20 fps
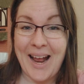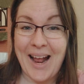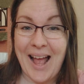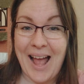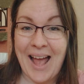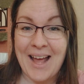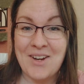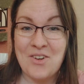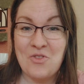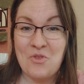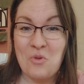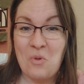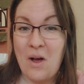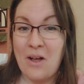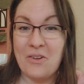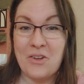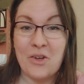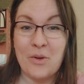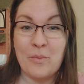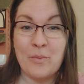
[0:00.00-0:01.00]
And
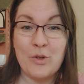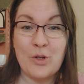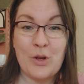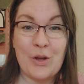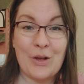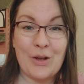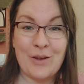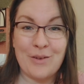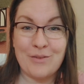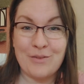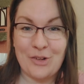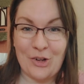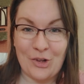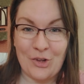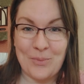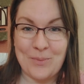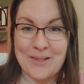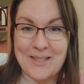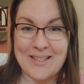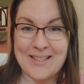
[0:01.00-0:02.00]
welcome to
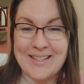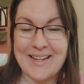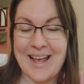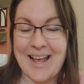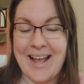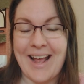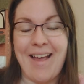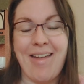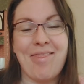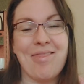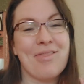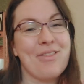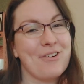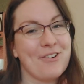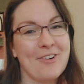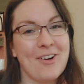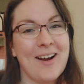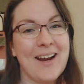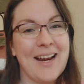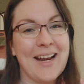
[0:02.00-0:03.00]
Vlogmas Day
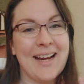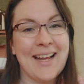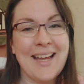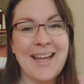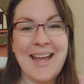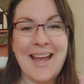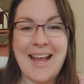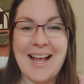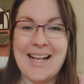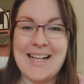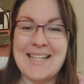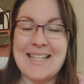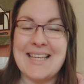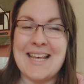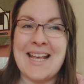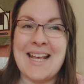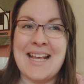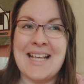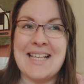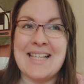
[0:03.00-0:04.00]
3. It
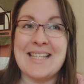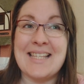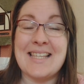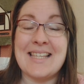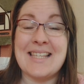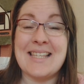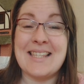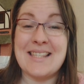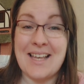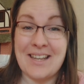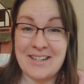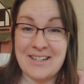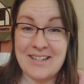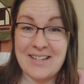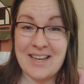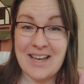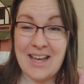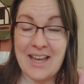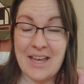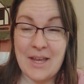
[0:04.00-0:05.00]
is
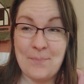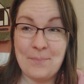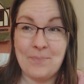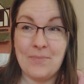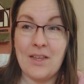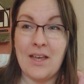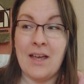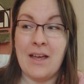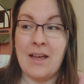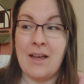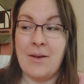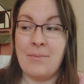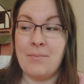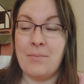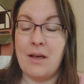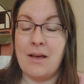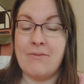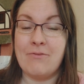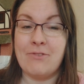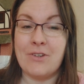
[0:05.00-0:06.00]
Sunday.
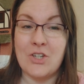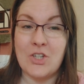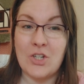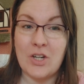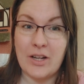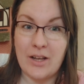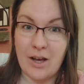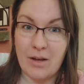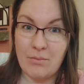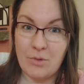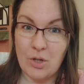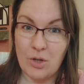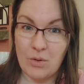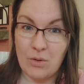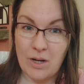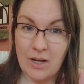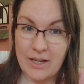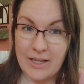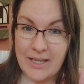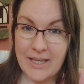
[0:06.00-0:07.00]
Officially, I'm not
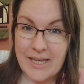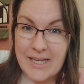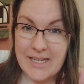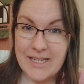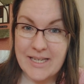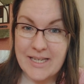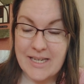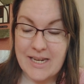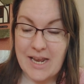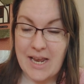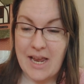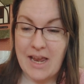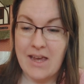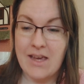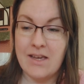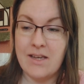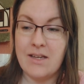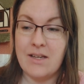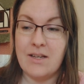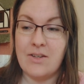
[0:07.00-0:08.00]
working today,
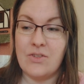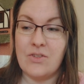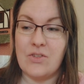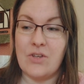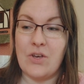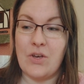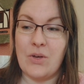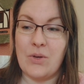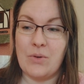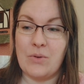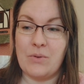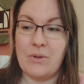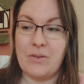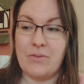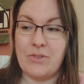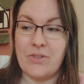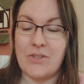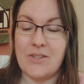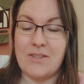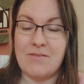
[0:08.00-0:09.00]
so we've
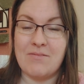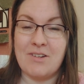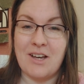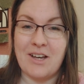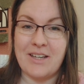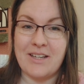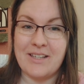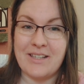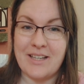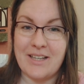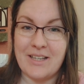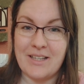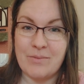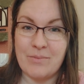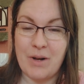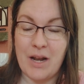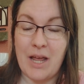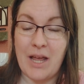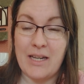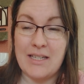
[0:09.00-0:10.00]
got some nice things
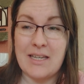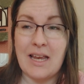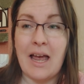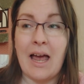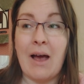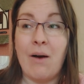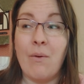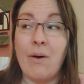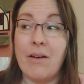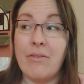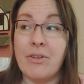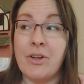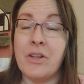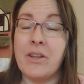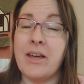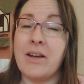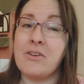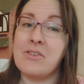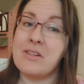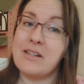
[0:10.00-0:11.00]
planned. However,
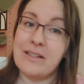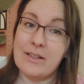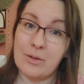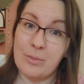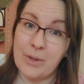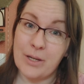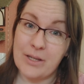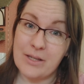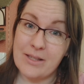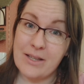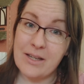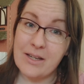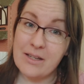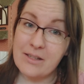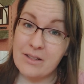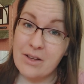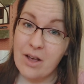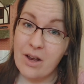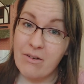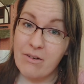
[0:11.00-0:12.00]
there is a little bit of sickness
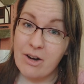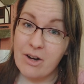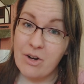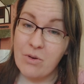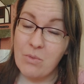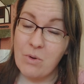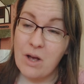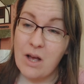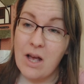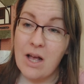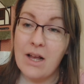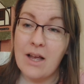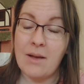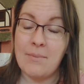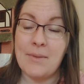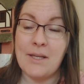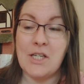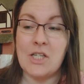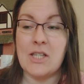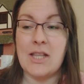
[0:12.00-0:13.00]
going around at work. I
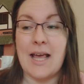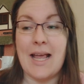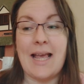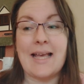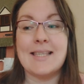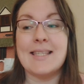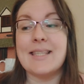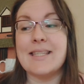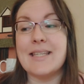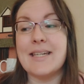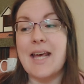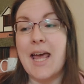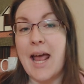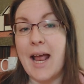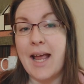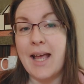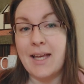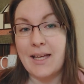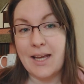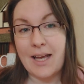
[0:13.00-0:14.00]
mentioned that
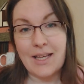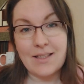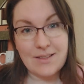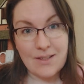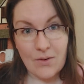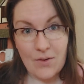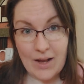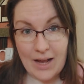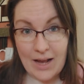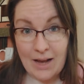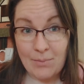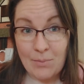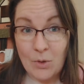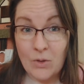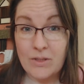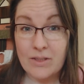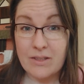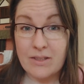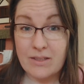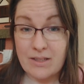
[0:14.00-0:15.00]
yesterday, and so I am
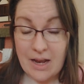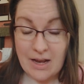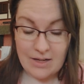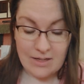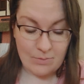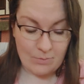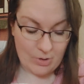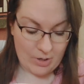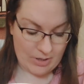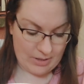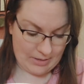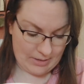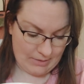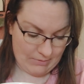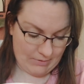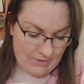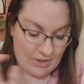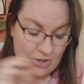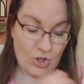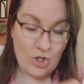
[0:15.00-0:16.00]
on standby. So there
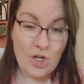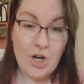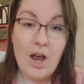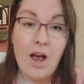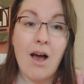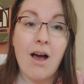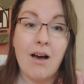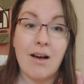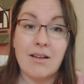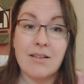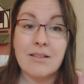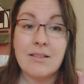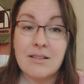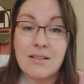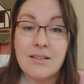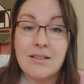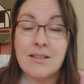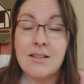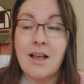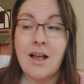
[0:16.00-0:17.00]
is a
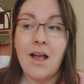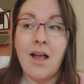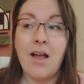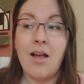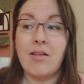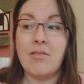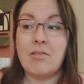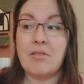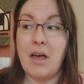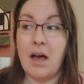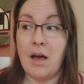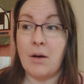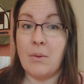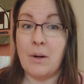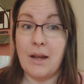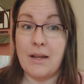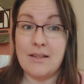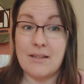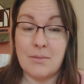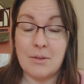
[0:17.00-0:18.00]
chance that I will
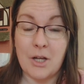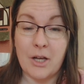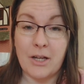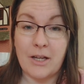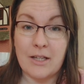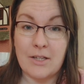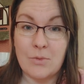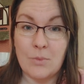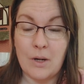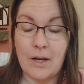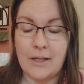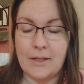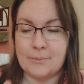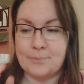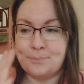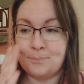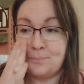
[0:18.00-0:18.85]
end up going into work.